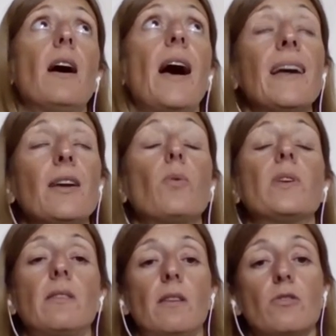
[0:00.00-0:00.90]
adequate
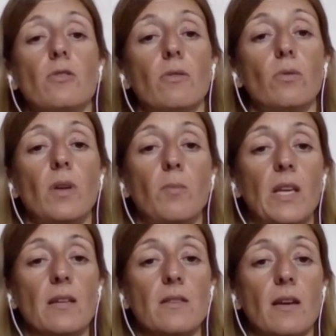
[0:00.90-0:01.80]
attention to the
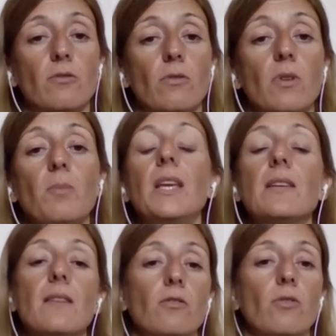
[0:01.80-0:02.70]
media sector. The media
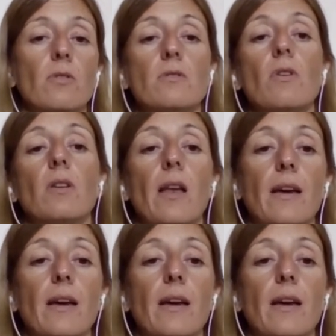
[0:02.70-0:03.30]
sector is not